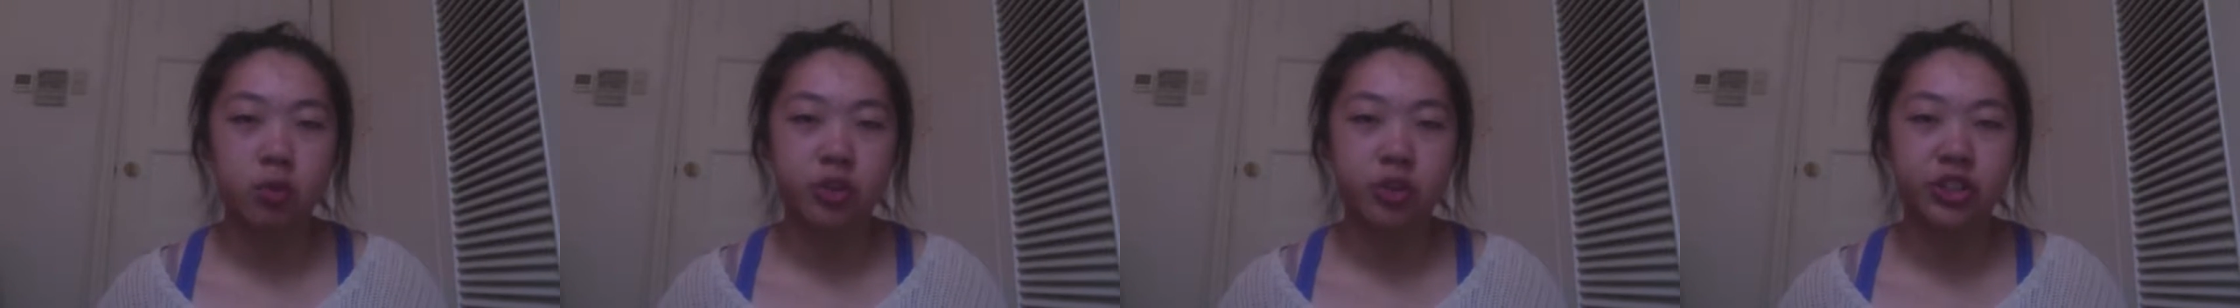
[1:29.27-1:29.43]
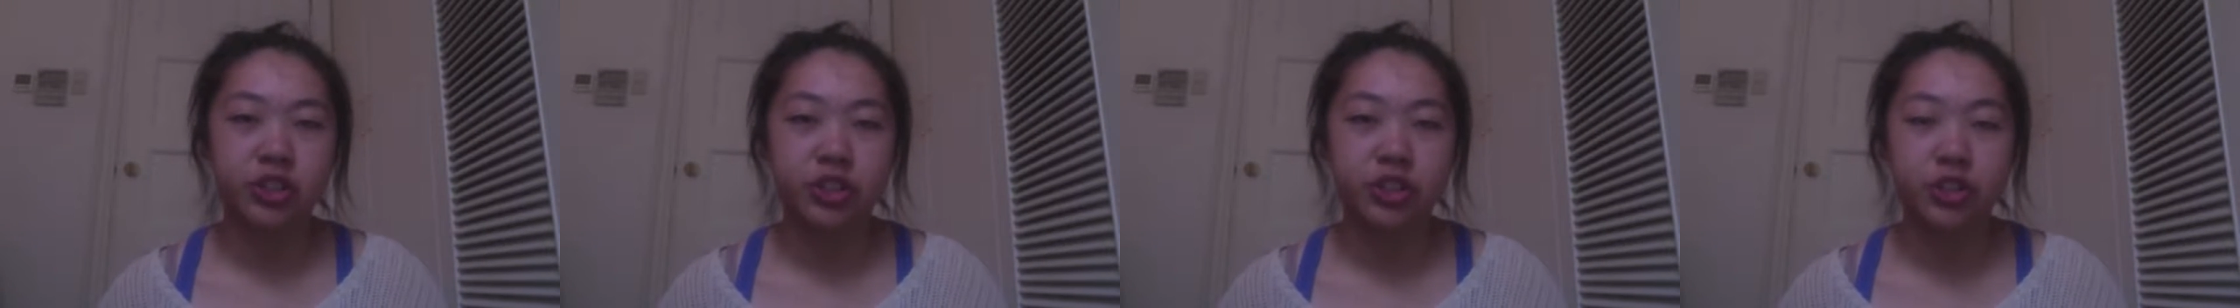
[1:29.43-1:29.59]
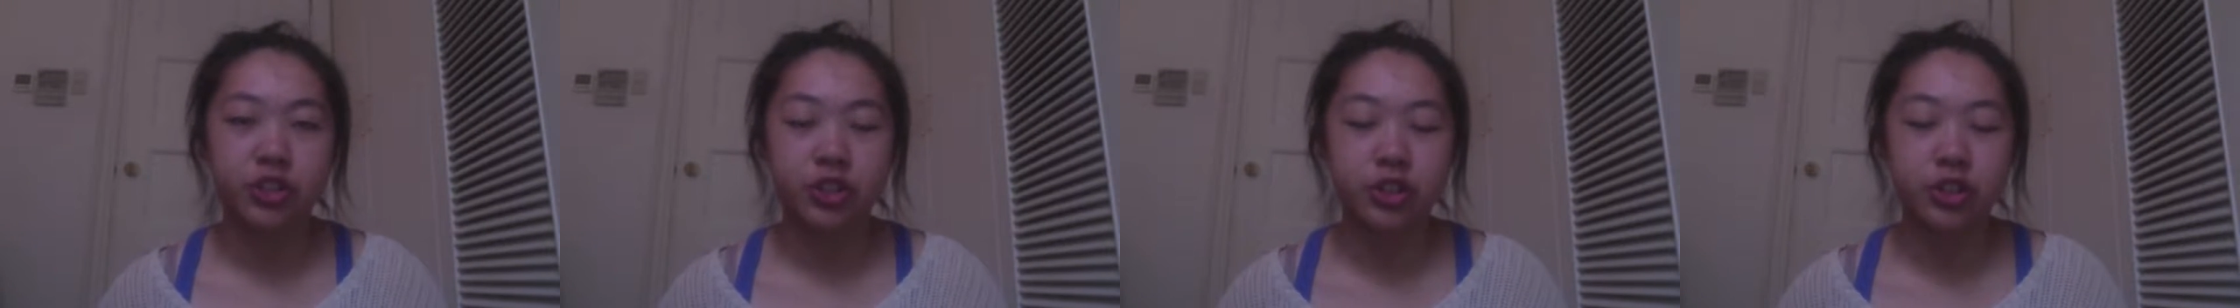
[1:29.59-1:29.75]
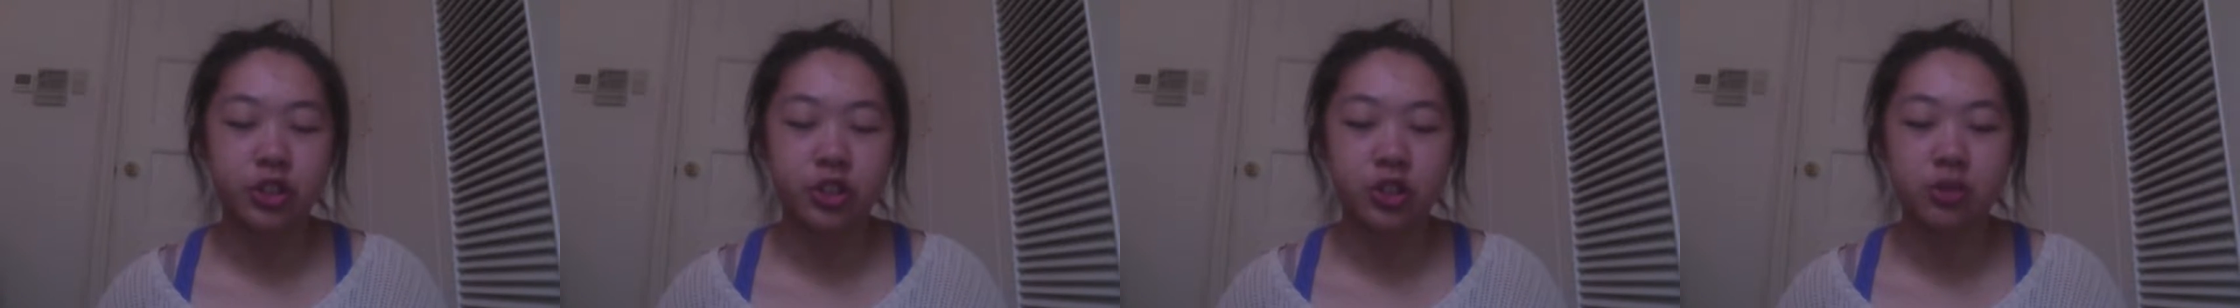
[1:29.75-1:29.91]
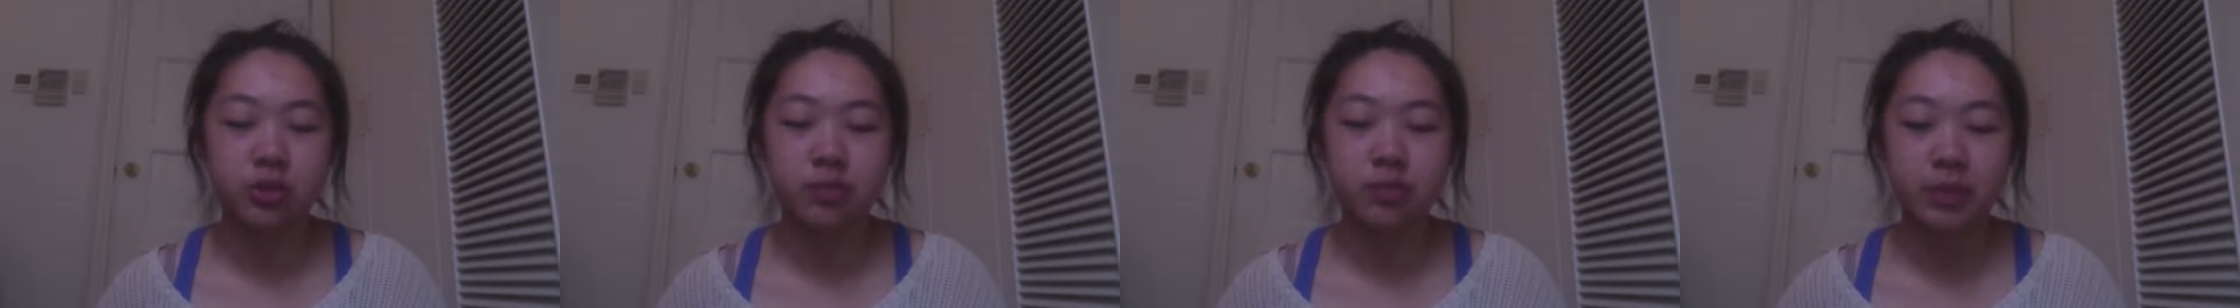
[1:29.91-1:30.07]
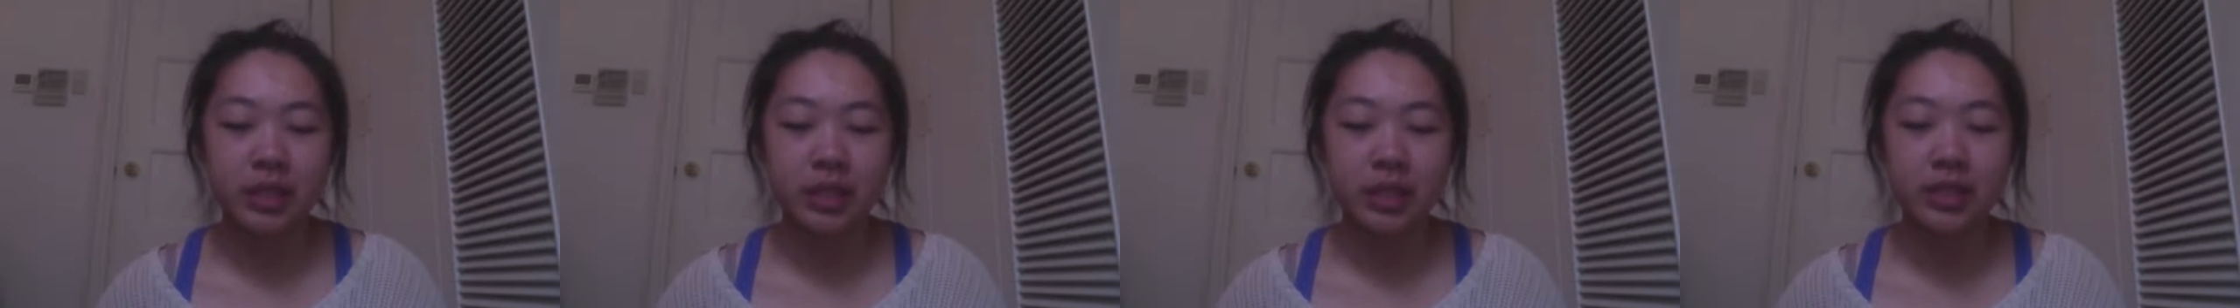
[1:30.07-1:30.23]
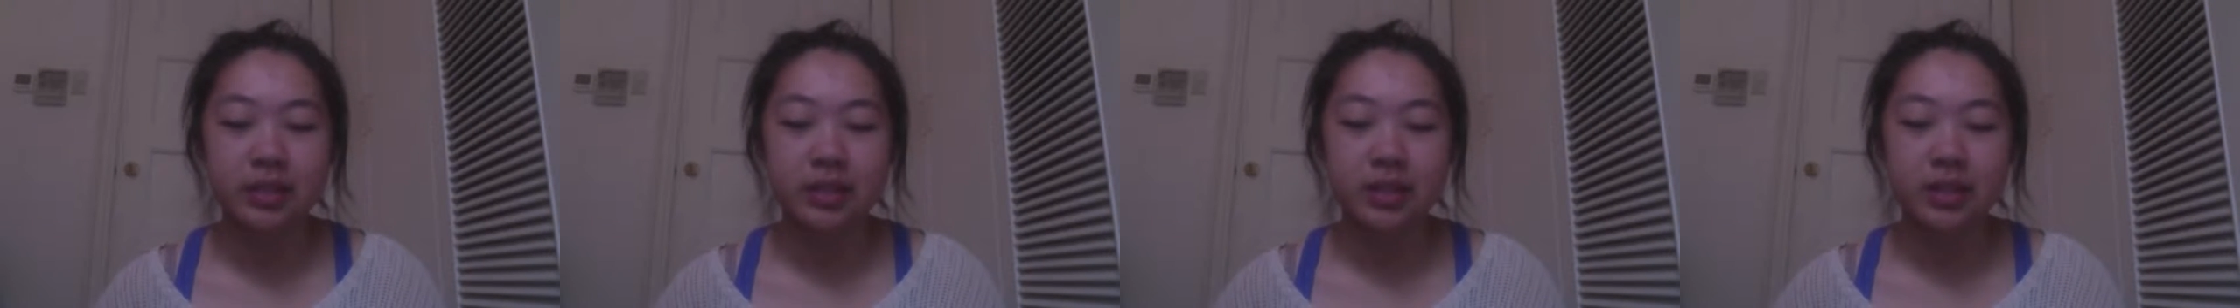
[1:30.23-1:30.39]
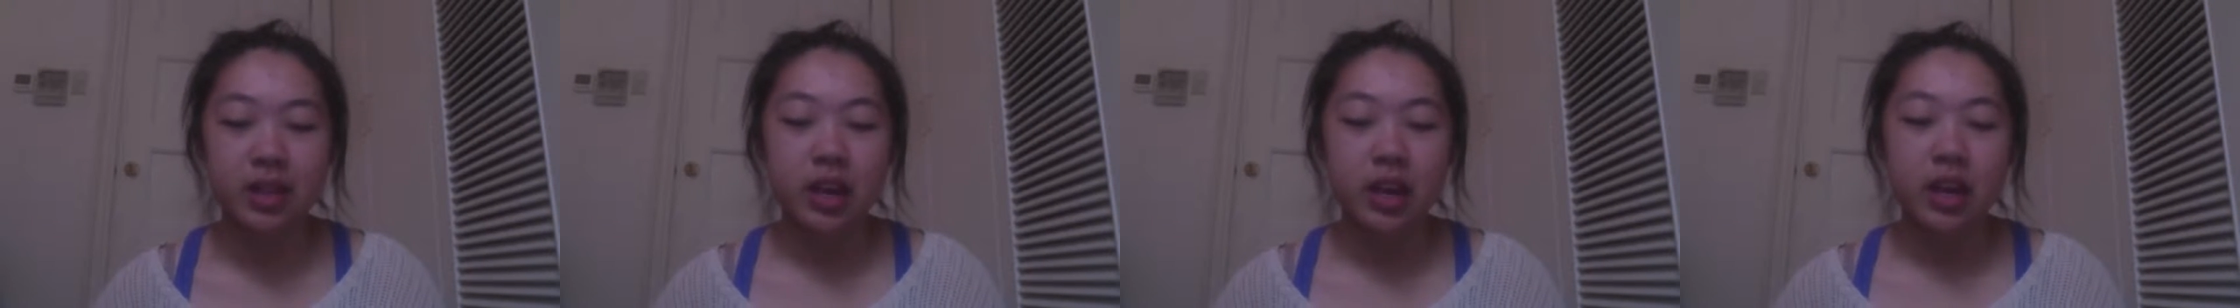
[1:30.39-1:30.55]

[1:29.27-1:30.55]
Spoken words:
which just means